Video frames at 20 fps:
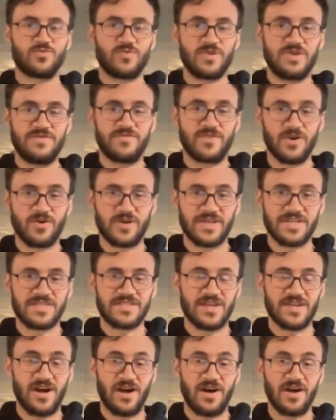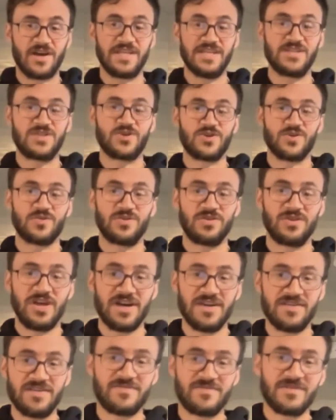refocus on eternal
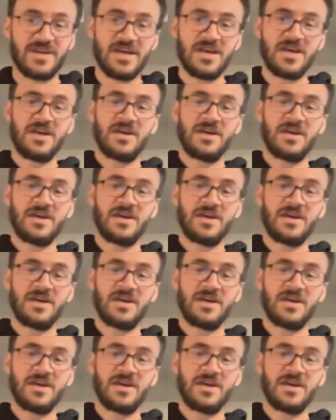life,